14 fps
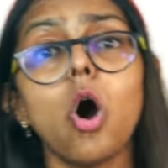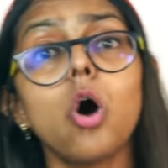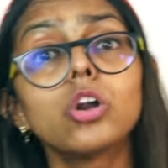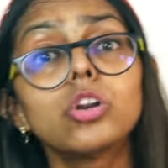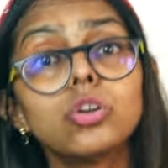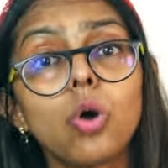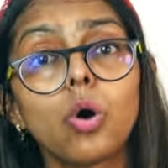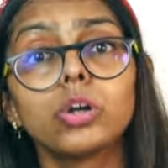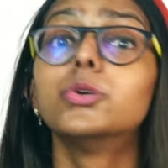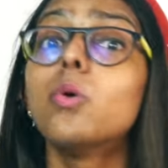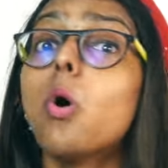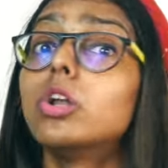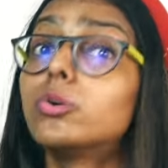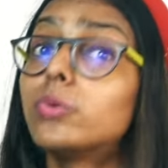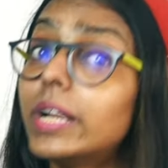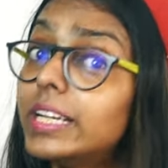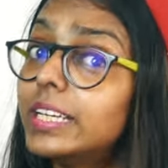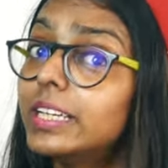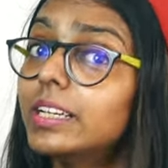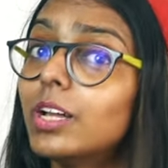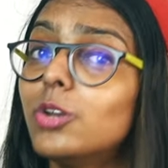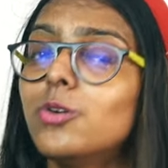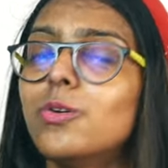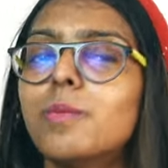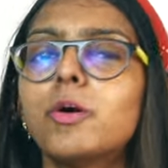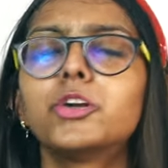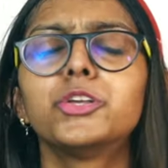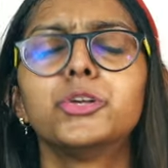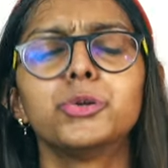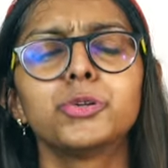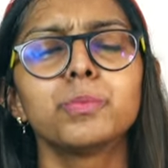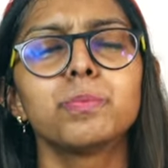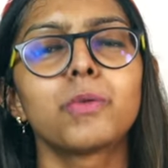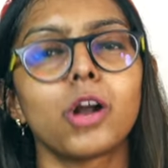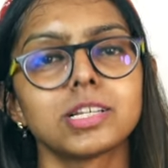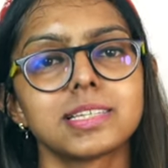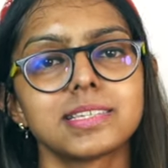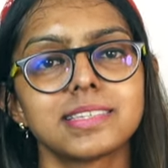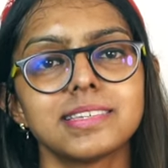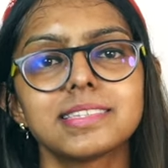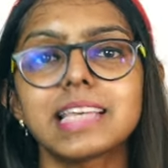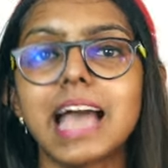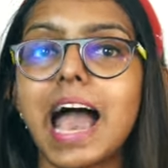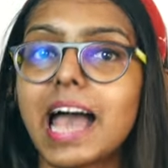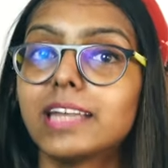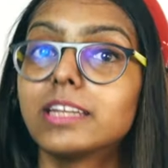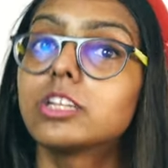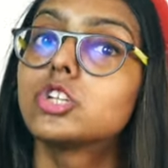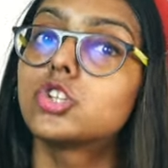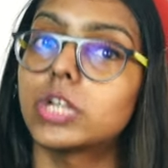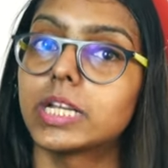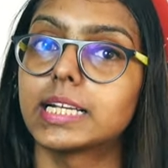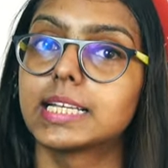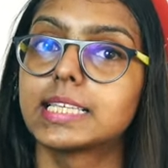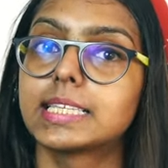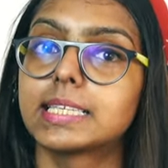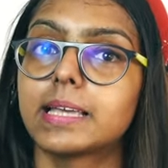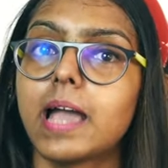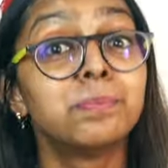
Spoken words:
or not you already know about YouTube processes and tricks.